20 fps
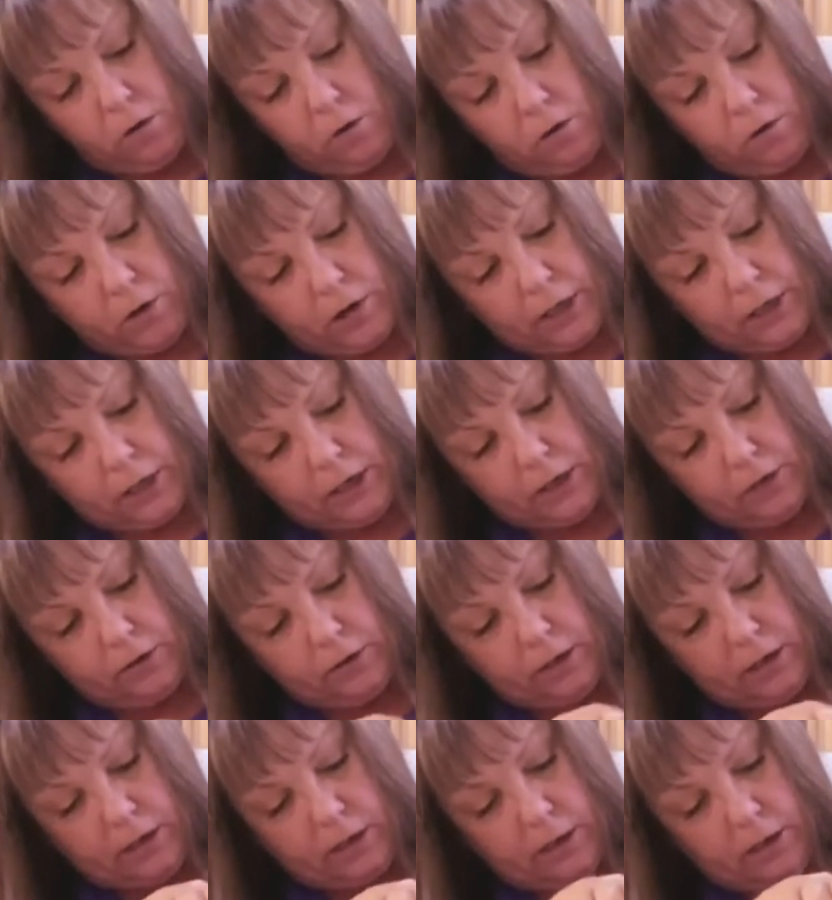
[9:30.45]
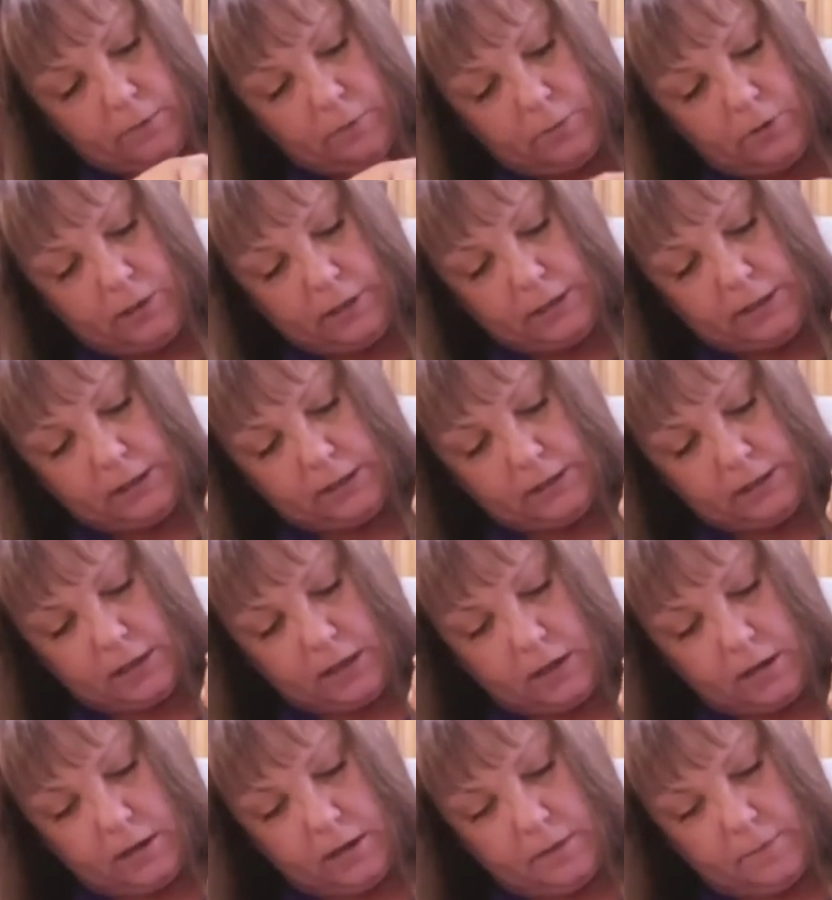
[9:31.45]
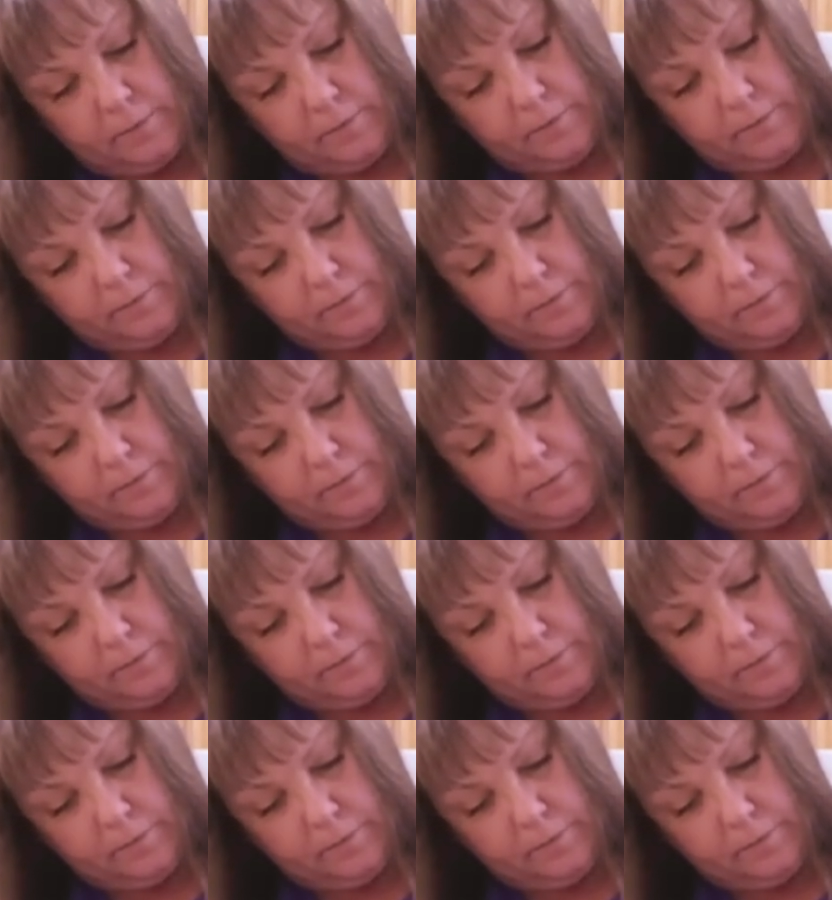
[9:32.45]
or you could put some